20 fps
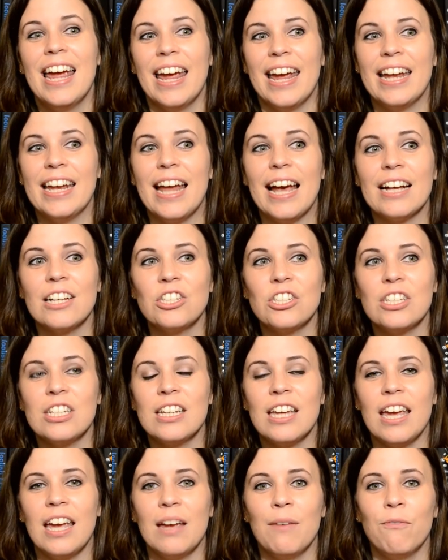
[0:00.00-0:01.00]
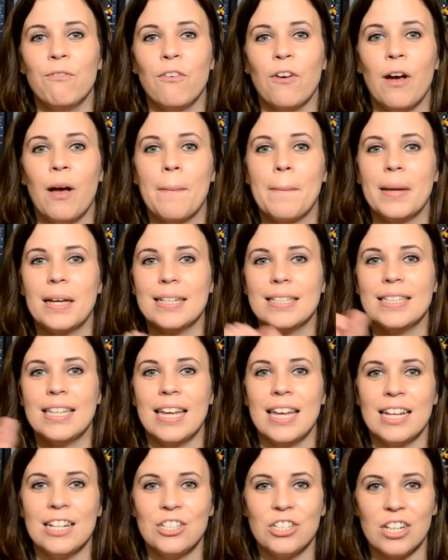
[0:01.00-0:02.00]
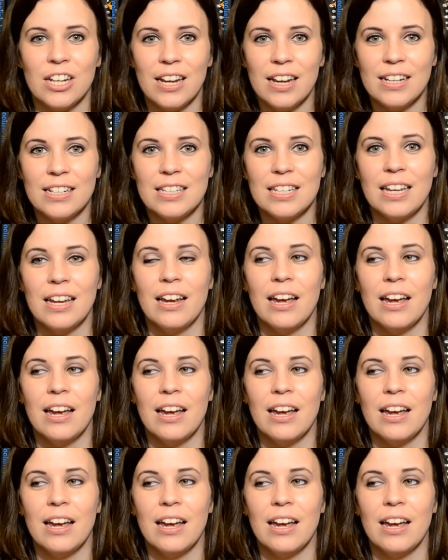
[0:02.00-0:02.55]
It actually came from a tangent.